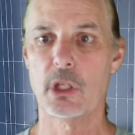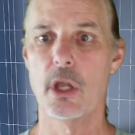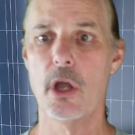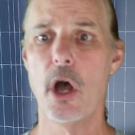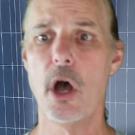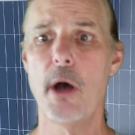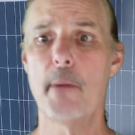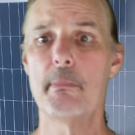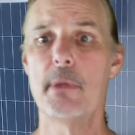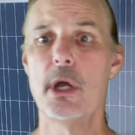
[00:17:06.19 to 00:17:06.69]

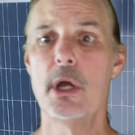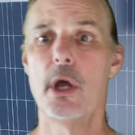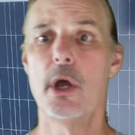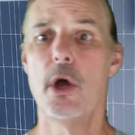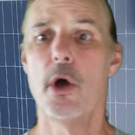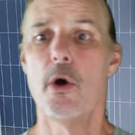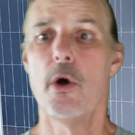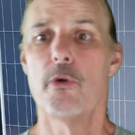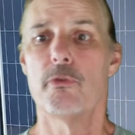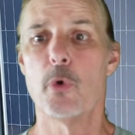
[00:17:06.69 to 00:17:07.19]
Um,
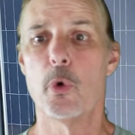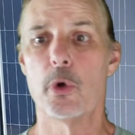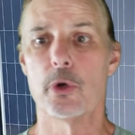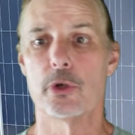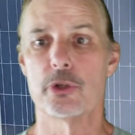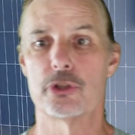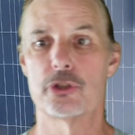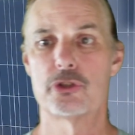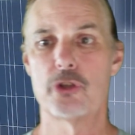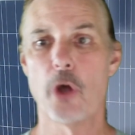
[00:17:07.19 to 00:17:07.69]

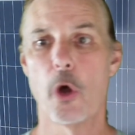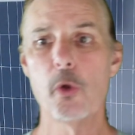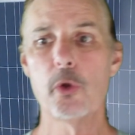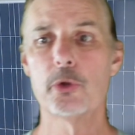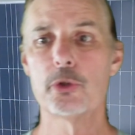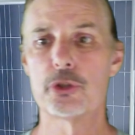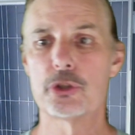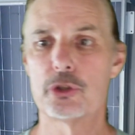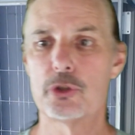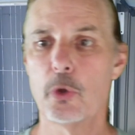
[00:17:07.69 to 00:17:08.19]
for
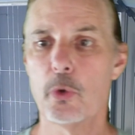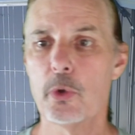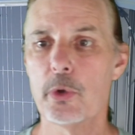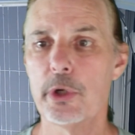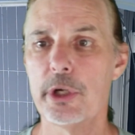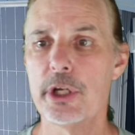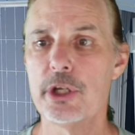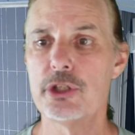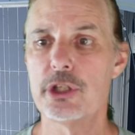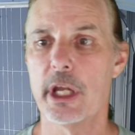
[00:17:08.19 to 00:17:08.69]
solar
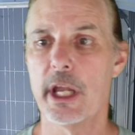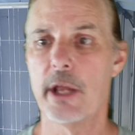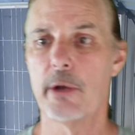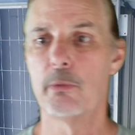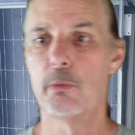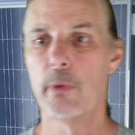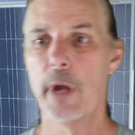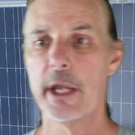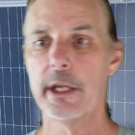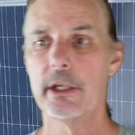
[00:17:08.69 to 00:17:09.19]
storage
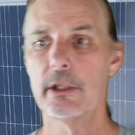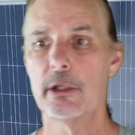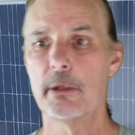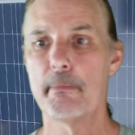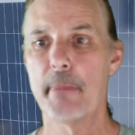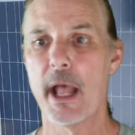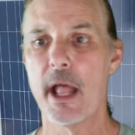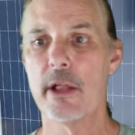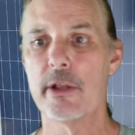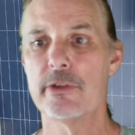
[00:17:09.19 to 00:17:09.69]
and regular
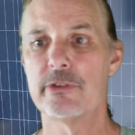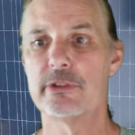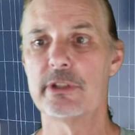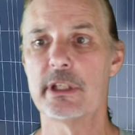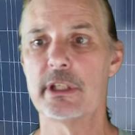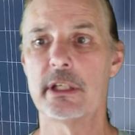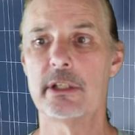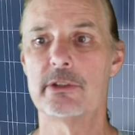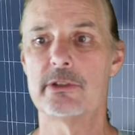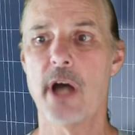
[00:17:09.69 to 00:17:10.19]

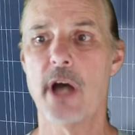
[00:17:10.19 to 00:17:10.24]
balancing,